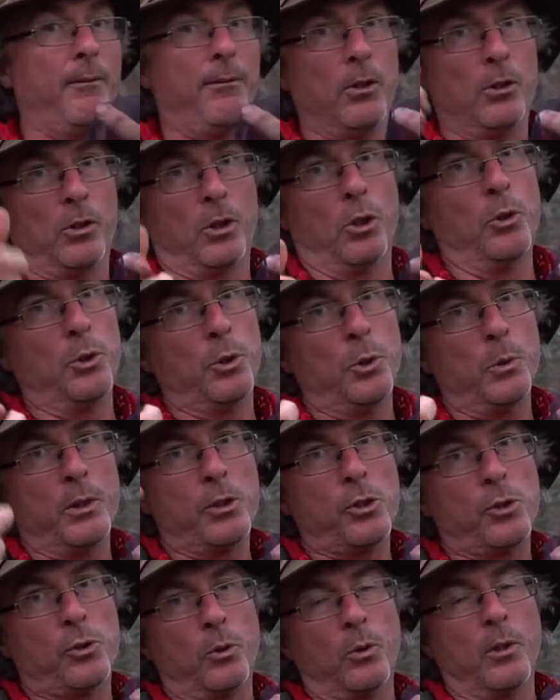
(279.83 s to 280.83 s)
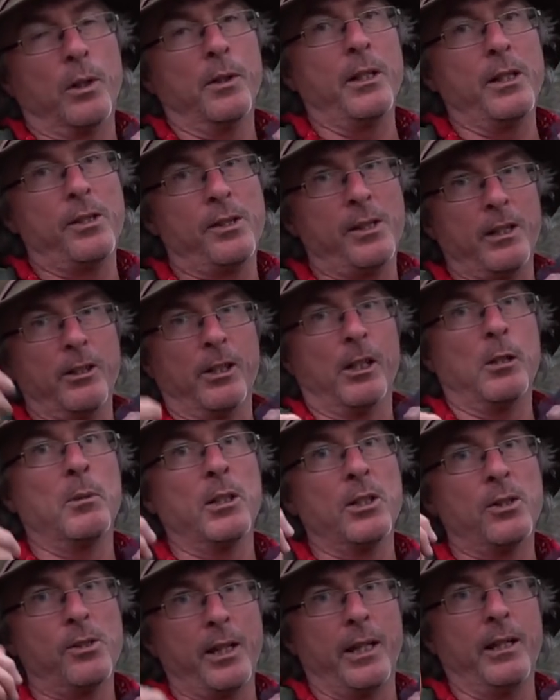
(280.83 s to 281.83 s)
If you go to a store that's selling
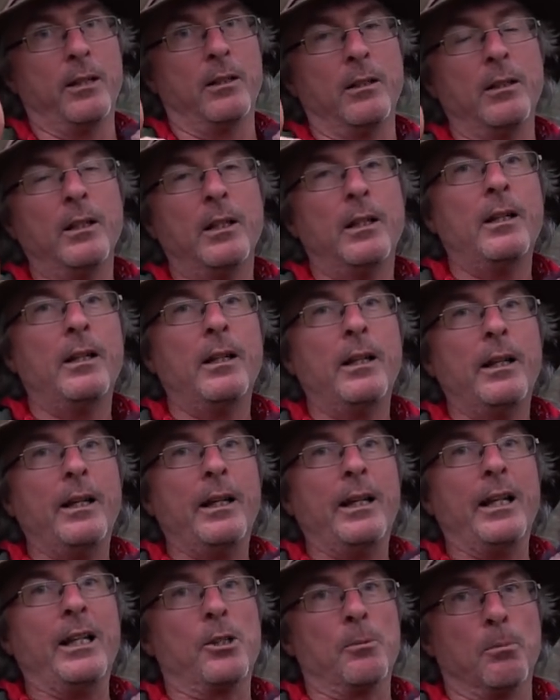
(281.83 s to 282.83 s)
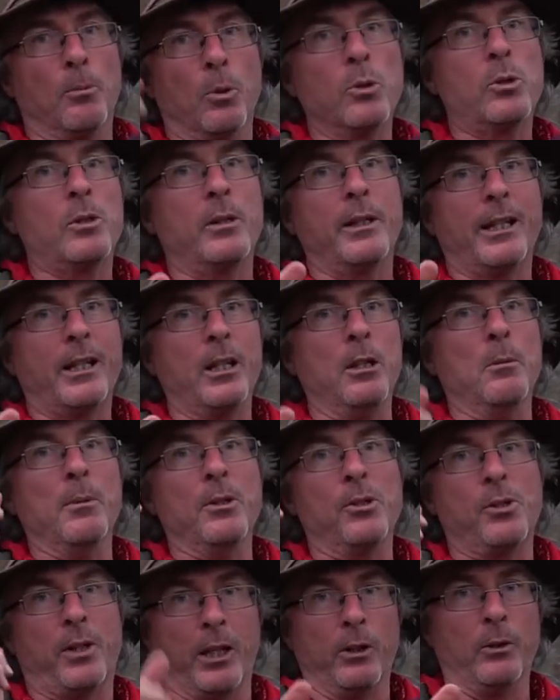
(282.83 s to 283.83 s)
them on sale, it's most likely a
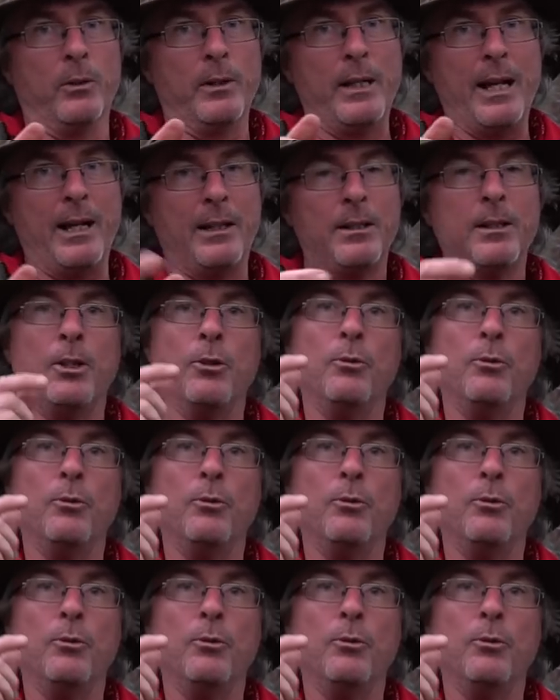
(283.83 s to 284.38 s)
mosquito net.